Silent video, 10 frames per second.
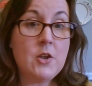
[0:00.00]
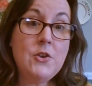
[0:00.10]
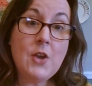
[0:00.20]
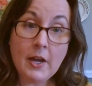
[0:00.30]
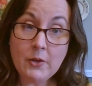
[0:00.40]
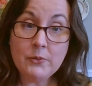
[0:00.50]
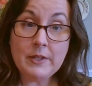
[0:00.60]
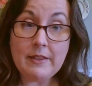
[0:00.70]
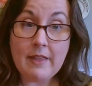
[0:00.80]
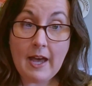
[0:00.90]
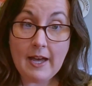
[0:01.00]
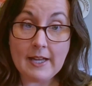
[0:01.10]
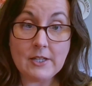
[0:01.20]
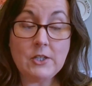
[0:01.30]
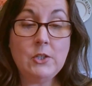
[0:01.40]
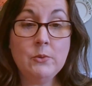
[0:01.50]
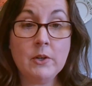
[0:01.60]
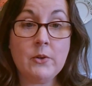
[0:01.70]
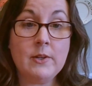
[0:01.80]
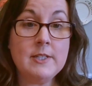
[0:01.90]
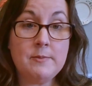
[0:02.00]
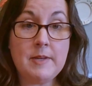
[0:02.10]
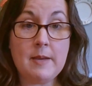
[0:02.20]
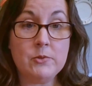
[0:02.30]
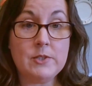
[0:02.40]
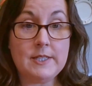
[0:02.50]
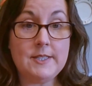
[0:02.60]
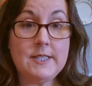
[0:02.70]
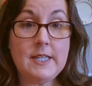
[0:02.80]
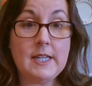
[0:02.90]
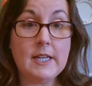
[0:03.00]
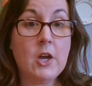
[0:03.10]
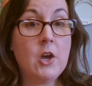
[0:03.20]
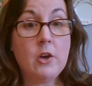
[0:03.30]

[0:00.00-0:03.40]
Not only that, you are going to be able to see